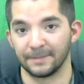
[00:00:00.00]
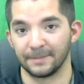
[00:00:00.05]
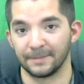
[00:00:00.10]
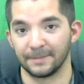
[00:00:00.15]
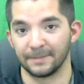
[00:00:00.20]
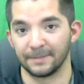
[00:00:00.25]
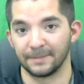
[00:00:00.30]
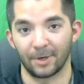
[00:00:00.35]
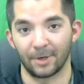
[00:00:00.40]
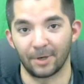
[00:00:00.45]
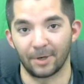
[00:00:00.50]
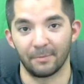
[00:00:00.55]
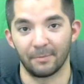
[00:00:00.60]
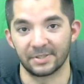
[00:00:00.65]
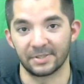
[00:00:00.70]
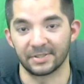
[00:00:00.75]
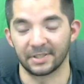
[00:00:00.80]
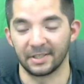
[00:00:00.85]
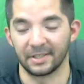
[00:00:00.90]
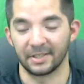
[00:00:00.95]
sorry if I'm
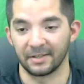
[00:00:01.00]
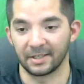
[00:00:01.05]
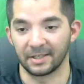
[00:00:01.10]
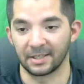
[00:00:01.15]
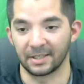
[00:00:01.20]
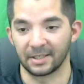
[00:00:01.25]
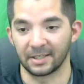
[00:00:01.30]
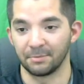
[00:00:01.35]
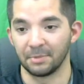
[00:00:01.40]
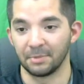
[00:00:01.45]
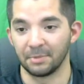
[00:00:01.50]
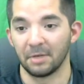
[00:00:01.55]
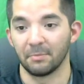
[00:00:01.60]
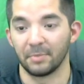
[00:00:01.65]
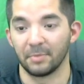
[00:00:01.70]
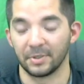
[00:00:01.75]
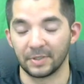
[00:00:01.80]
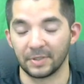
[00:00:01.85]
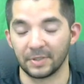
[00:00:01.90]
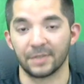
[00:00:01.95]
messing anything up,
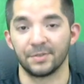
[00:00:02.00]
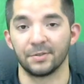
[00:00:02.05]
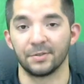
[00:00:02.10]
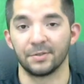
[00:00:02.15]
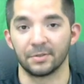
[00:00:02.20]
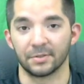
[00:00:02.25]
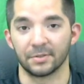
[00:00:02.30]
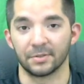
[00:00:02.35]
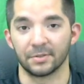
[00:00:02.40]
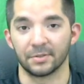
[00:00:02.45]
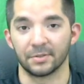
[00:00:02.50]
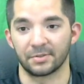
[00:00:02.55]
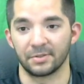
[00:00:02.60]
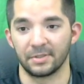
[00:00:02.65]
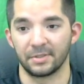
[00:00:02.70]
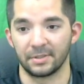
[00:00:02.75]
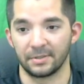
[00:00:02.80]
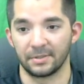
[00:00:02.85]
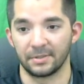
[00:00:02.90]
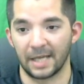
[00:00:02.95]
but yes, you can
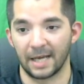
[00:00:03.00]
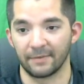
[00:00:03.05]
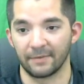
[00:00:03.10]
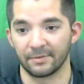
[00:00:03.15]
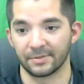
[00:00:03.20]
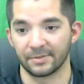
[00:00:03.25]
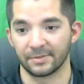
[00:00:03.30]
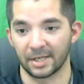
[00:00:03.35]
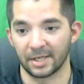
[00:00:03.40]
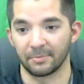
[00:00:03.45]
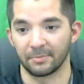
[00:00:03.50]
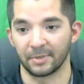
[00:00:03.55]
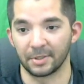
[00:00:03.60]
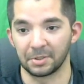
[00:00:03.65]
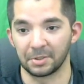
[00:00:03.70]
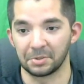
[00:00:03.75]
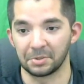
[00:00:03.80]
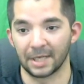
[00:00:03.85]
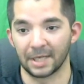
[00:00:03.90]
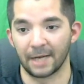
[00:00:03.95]
essentially have the same thing.
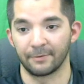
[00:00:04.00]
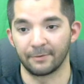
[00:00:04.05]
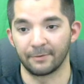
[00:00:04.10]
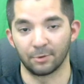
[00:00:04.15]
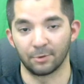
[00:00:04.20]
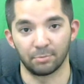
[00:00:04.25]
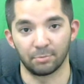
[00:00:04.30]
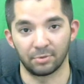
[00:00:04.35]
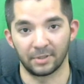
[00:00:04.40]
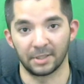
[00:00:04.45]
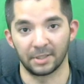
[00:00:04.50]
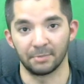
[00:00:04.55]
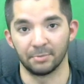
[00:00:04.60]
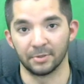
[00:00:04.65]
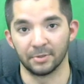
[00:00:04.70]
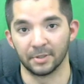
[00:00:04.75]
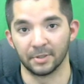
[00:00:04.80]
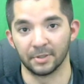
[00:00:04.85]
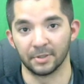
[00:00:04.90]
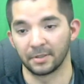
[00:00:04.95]
You can have your own
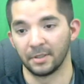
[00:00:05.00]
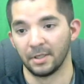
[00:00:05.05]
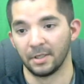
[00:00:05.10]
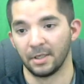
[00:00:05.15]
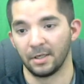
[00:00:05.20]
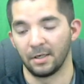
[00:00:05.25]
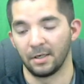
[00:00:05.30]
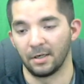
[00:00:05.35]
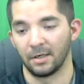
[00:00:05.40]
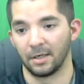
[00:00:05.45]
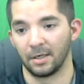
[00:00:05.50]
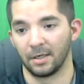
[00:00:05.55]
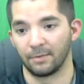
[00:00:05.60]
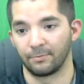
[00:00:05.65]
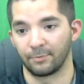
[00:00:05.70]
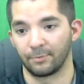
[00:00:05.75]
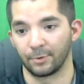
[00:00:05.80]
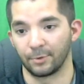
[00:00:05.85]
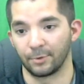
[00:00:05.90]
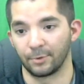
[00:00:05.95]
playbook
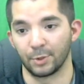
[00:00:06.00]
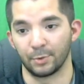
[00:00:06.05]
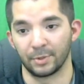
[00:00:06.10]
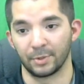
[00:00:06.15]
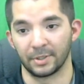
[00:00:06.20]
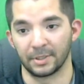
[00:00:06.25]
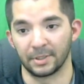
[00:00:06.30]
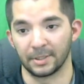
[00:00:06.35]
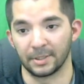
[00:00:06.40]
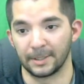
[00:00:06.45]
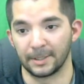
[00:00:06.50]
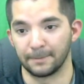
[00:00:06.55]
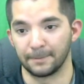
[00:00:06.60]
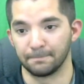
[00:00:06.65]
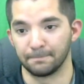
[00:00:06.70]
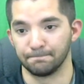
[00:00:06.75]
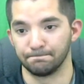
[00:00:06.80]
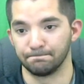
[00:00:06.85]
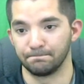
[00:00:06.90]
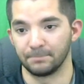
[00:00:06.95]
for doing
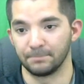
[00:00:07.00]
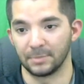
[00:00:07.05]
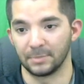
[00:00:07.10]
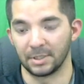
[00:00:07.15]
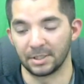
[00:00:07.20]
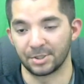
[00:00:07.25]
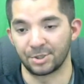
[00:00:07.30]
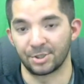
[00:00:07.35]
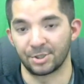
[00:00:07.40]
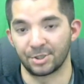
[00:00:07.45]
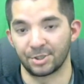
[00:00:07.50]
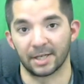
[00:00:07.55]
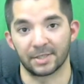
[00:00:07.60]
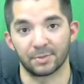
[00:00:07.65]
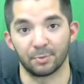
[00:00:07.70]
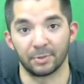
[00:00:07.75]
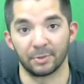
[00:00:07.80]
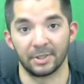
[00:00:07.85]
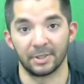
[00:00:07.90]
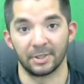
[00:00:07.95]

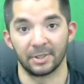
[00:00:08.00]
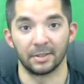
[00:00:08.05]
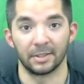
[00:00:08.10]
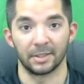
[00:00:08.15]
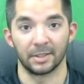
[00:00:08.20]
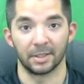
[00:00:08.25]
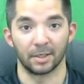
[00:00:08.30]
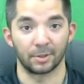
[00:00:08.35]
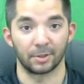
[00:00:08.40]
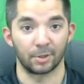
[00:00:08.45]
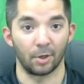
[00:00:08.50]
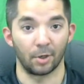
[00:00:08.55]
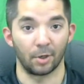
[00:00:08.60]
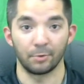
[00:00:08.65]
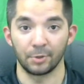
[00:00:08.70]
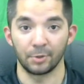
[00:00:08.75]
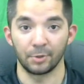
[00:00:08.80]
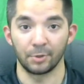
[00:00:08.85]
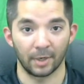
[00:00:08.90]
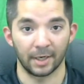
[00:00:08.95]
checks within the code
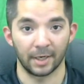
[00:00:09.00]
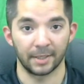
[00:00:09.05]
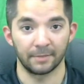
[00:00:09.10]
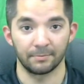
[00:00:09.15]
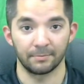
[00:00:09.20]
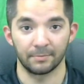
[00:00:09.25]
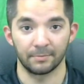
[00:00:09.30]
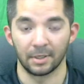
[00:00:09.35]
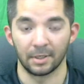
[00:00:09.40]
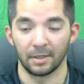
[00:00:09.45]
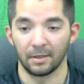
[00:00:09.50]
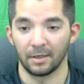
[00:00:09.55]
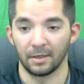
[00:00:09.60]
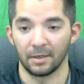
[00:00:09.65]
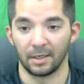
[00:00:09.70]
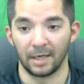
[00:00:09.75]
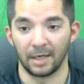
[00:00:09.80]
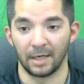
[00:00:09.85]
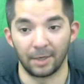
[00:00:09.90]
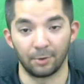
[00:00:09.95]
you write.
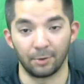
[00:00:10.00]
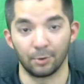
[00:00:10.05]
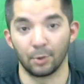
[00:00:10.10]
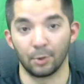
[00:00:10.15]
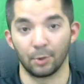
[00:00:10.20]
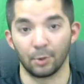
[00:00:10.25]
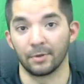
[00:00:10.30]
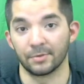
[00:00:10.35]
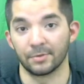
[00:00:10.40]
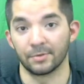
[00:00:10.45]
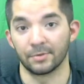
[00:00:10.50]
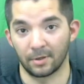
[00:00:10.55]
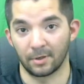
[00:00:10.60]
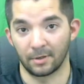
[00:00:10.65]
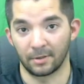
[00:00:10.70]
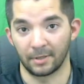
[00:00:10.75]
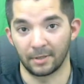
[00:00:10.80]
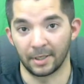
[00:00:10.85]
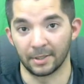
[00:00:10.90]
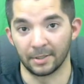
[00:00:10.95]
I don't know what those
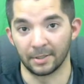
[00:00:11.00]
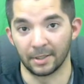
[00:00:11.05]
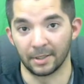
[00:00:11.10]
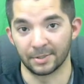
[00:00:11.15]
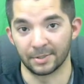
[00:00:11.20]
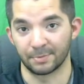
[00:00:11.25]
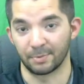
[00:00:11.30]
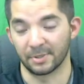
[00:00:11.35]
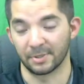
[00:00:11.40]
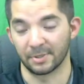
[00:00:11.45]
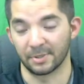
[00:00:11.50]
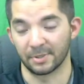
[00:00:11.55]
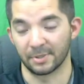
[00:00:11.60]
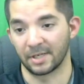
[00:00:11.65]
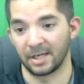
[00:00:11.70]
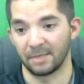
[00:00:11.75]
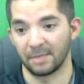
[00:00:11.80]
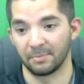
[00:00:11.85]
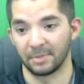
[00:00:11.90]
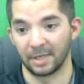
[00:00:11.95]
are at this present
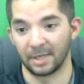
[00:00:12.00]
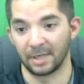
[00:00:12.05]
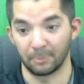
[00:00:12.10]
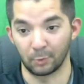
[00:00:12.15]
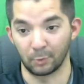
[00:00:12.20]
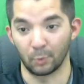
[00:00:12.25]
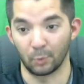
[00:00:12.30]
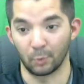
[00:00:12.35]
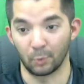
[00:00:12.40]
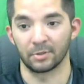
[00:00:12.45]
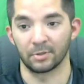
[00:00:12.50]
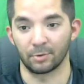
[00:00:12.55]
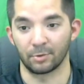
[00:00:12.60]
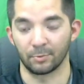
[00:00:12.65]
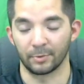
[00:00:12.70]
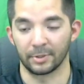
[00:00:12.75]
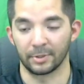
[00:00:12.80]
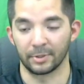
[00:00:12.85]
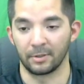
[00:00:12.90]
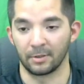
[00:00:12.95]
time, but I'm going to learn
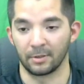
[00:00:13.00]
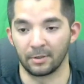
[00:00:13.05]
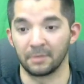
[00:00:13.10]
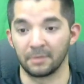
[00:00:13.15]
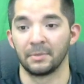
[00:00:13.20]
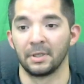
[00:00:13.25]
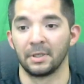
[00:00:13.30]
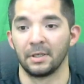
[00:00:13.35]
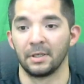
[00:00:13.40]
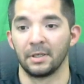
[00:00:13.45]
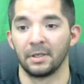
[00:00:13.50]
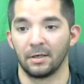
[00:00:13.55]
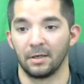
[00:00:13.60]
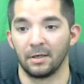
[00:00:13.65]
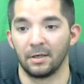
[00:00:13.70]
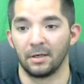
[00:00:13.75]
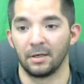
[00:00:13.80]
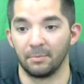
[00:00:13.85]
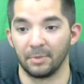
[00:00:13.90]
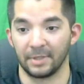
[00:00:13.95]
what they are.
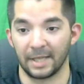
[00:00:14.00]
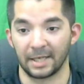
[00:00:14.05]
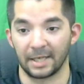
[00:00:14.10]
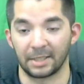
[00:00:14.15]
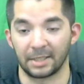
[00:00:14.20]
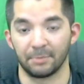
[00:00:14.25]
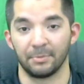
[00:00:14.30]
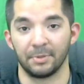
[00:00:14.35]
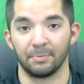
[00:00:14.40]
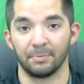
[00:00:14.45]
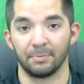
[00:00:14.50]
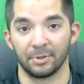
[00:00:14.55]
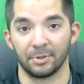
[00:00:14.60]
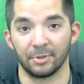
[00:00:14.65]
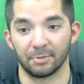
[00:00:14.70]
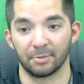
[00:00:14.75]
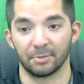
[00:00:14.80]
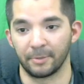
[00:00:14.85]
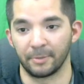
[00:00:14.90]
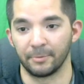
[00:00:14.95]
But that can be put in
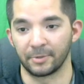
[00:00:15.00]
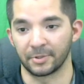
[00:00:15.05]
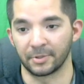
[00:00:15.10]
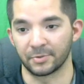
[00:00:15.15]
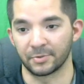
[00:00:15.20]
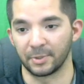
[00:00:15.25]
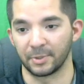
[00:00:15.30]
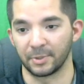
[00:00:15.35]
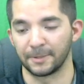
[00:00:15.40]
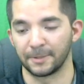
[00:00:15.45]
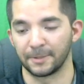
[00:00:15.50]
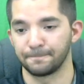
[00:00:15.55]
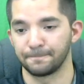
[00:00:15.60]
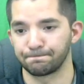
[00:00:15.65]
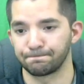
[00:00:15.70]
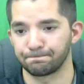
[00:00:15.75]
your playbook as well.